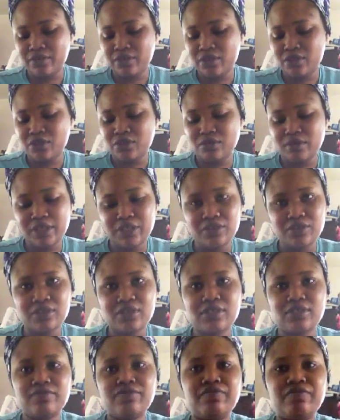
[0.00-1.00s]
So I
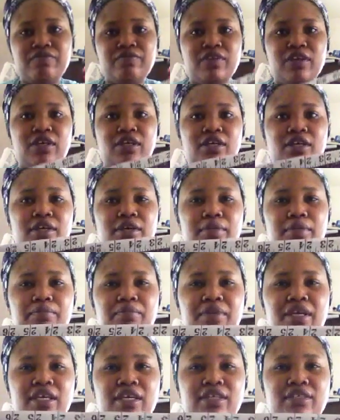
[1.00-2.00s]
just
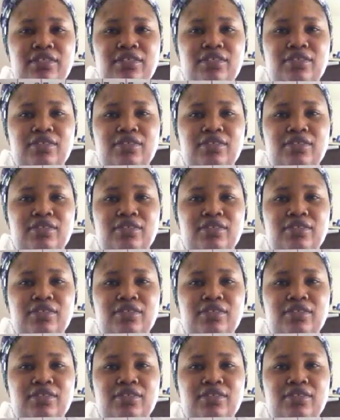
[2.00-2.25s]
make it